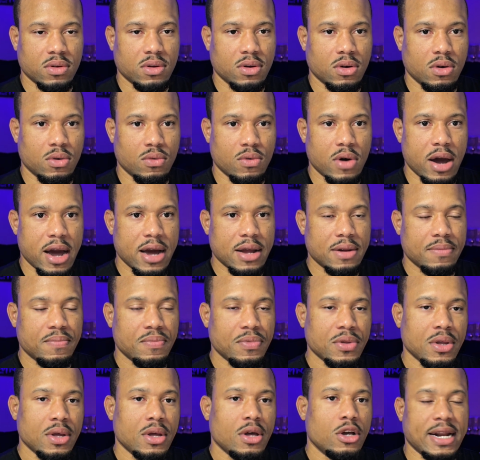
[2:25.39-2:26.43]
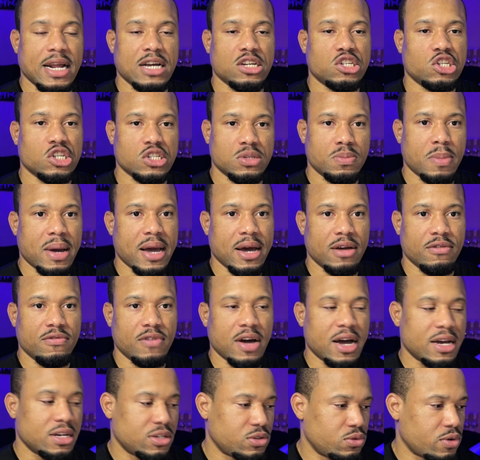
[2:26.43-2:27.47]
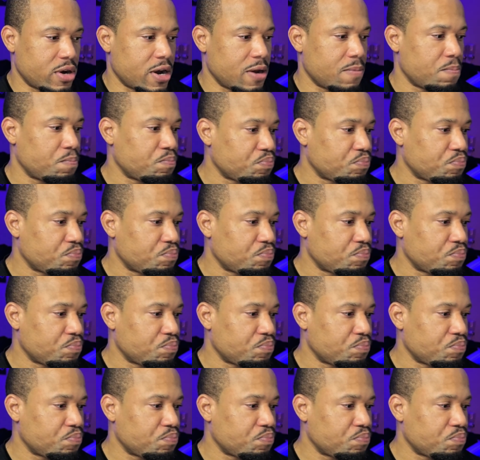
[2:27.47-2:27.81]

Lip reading: right? That's just my advice, right?